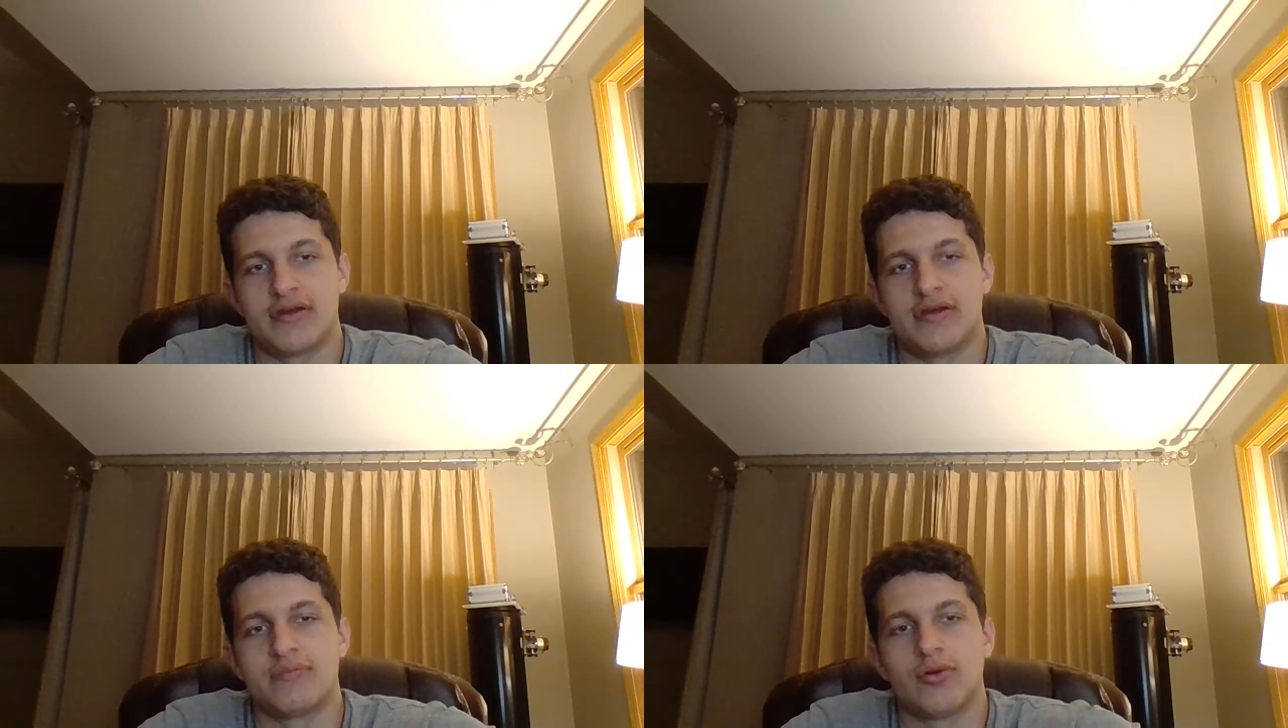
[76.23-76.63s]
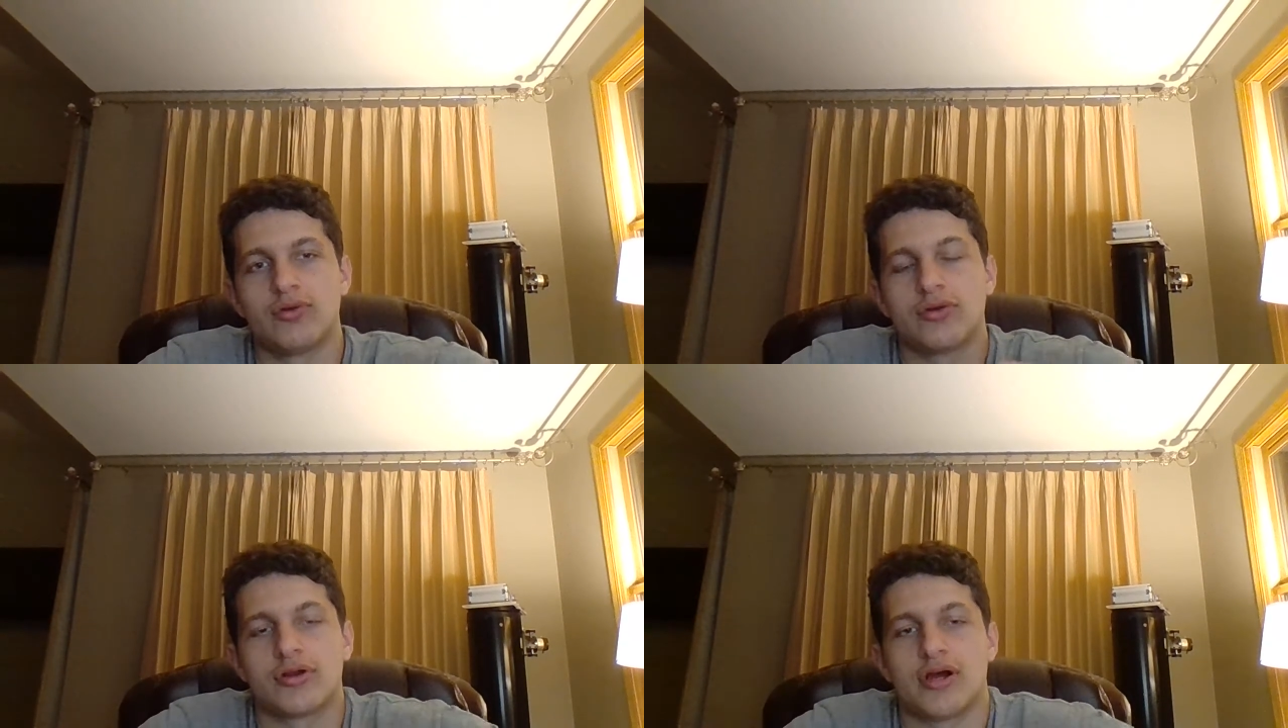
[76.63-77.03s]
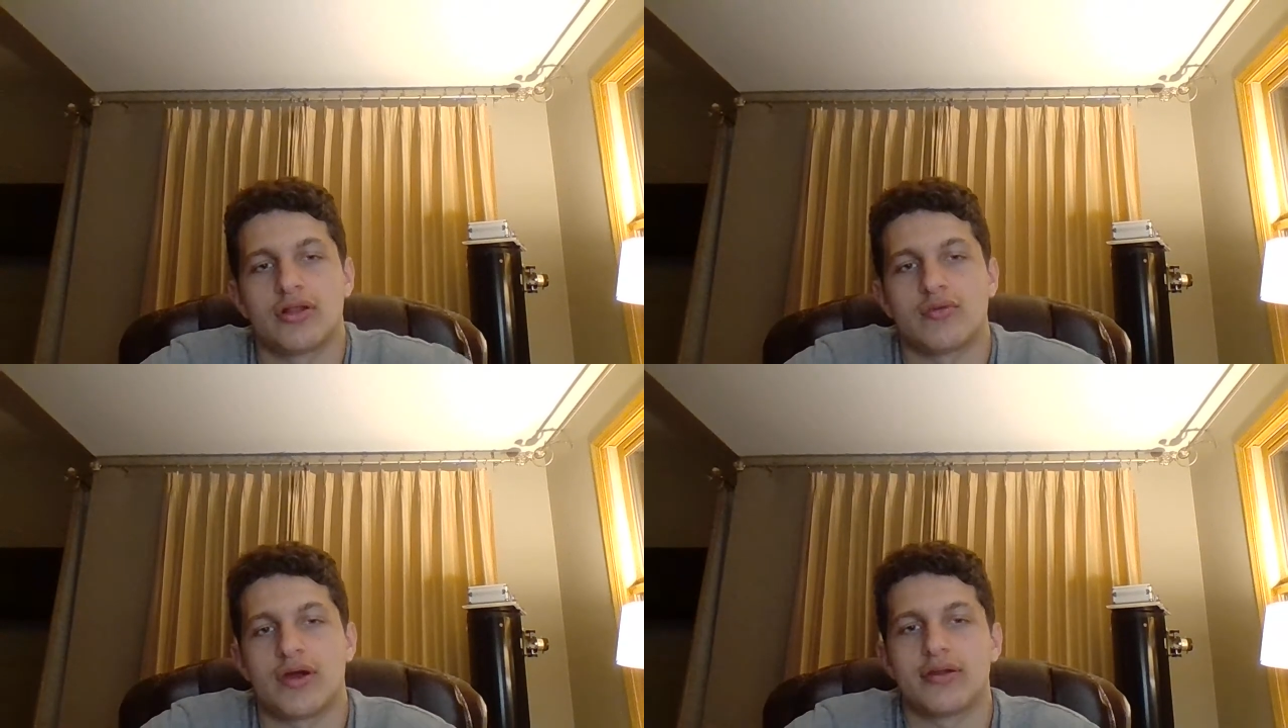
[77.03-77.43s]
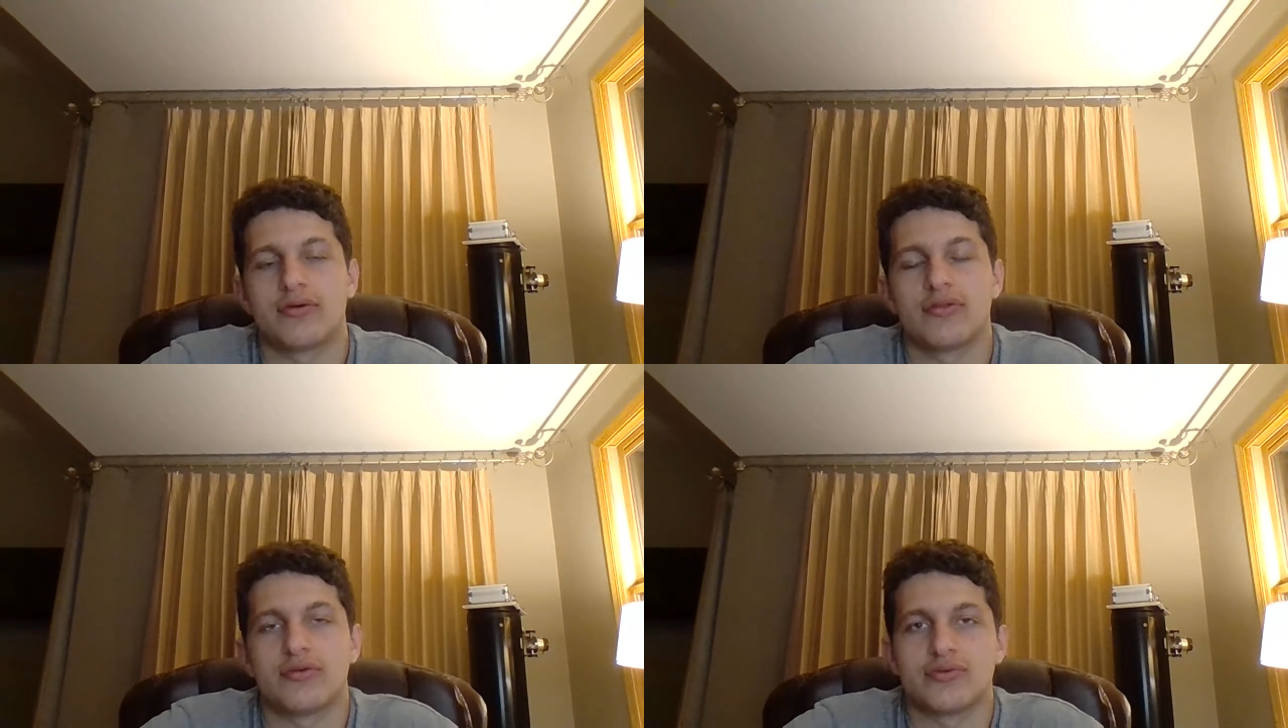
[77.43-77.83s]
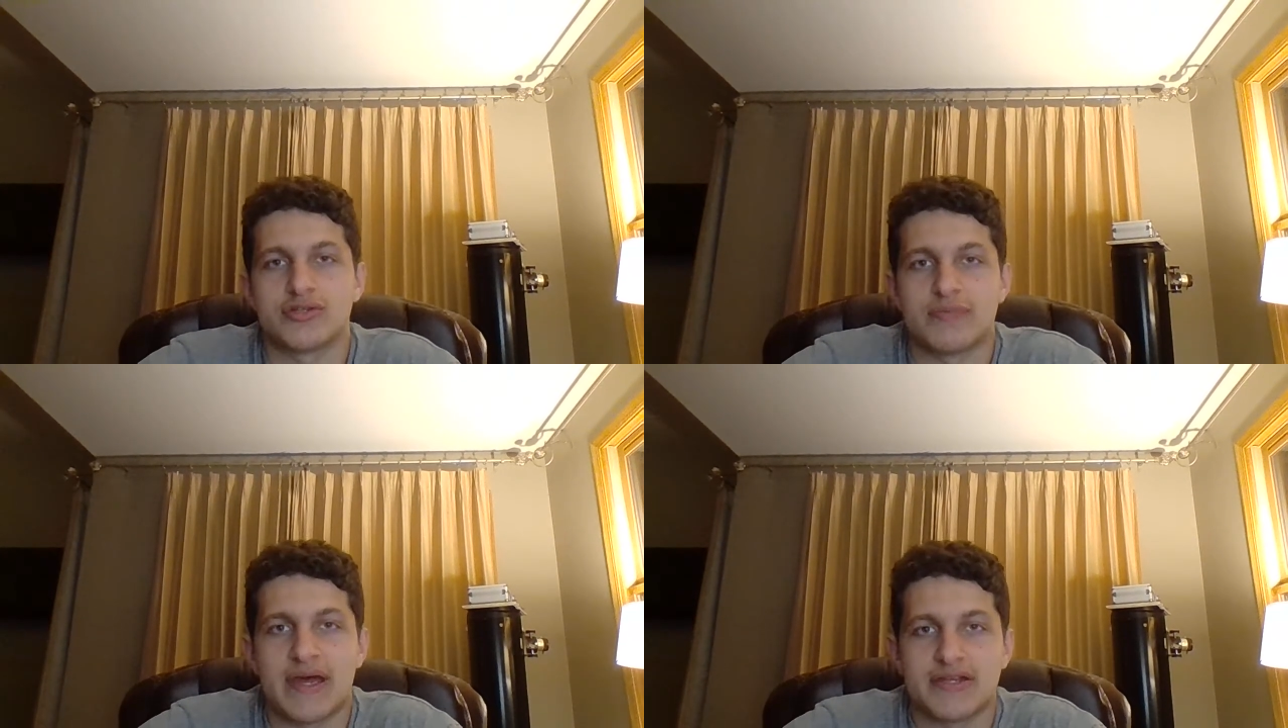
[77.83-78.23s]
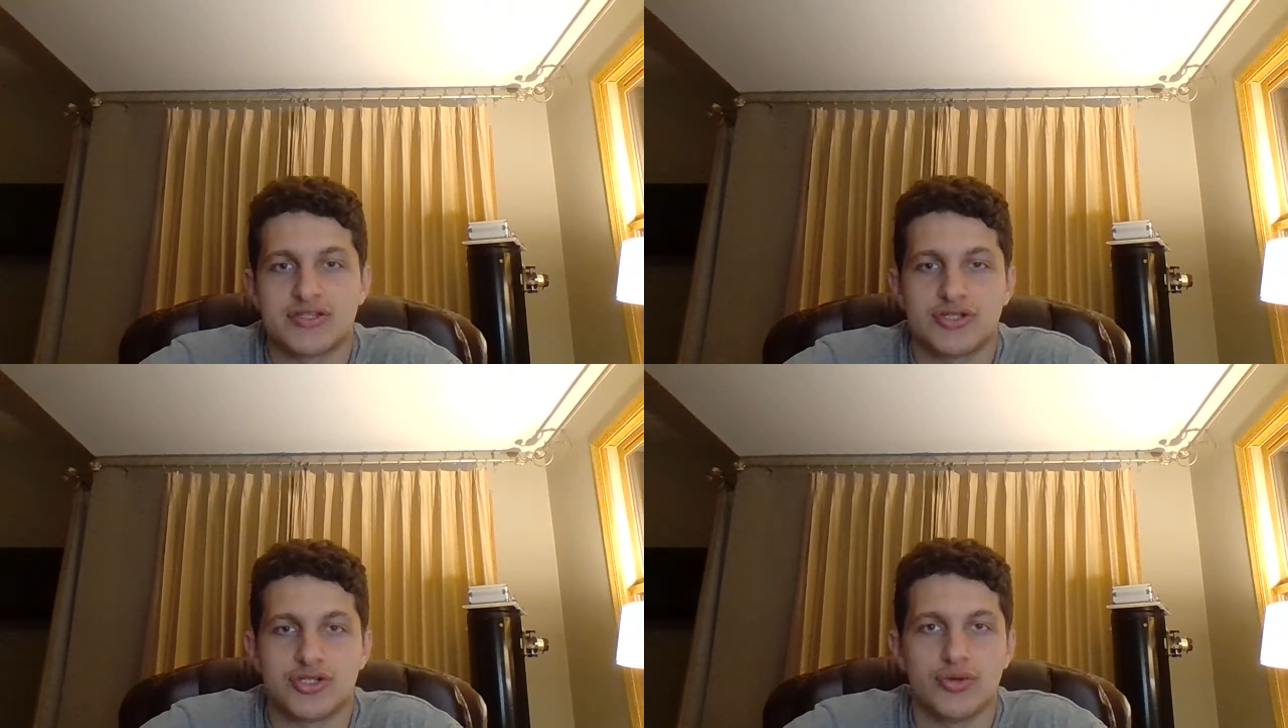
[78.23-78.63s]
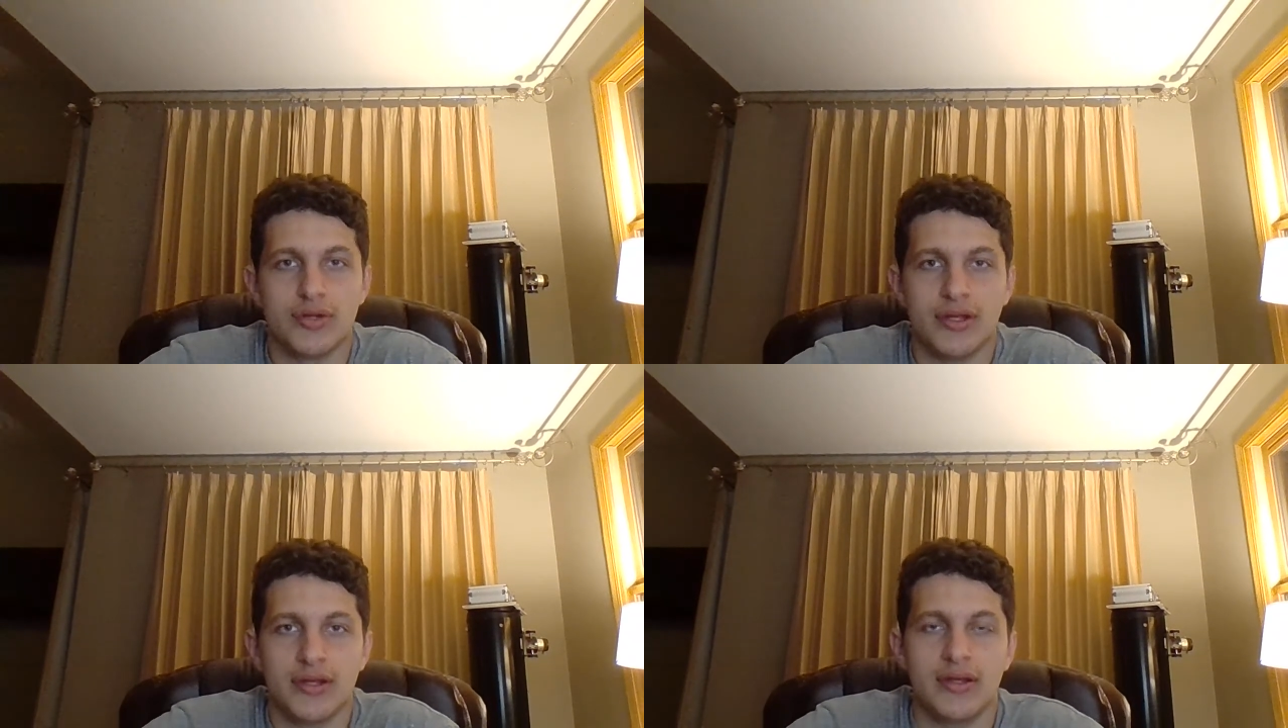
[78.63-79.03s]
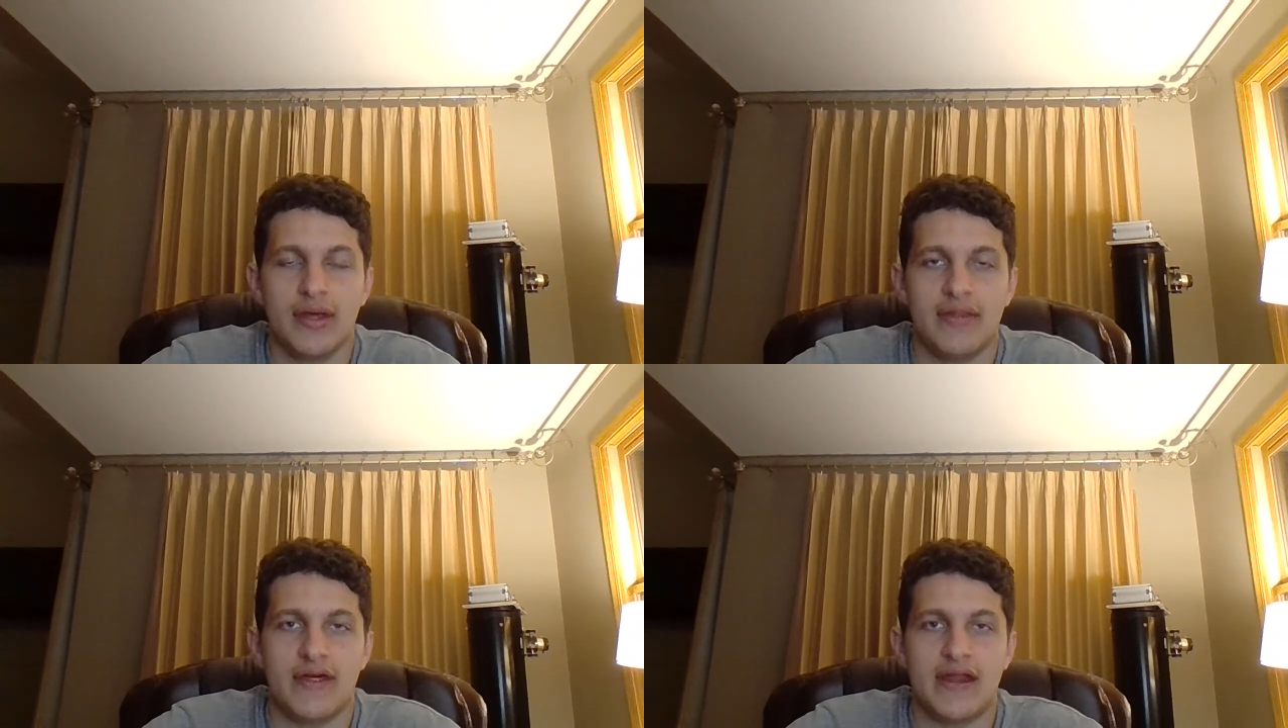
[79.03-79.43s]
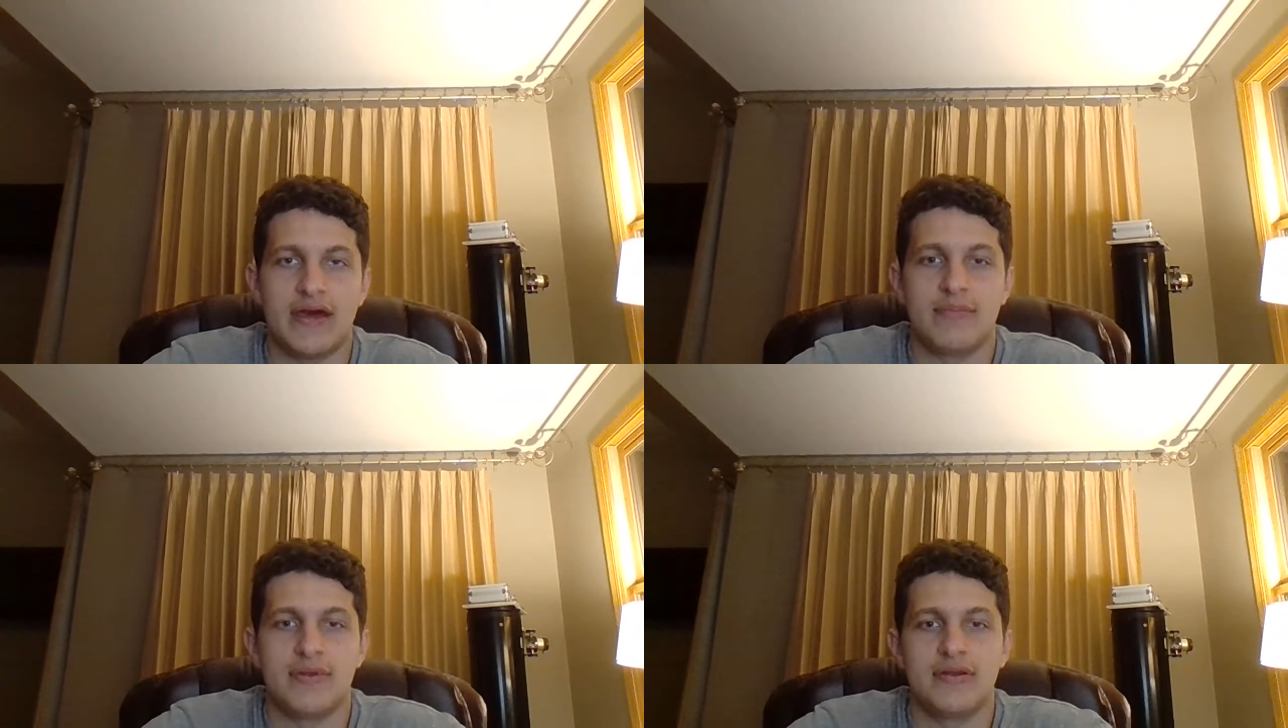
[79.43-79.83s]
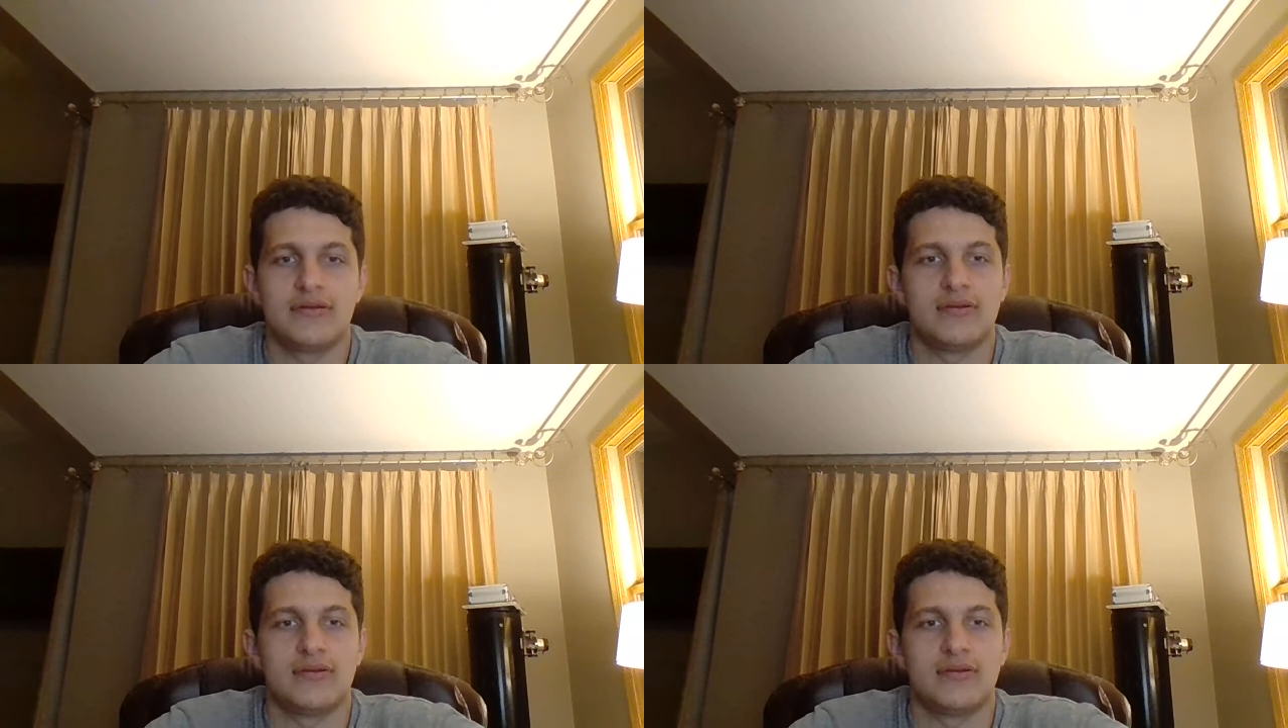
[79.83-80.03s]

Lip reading: in Boulder, Colorado, there was a mass shooting that happened.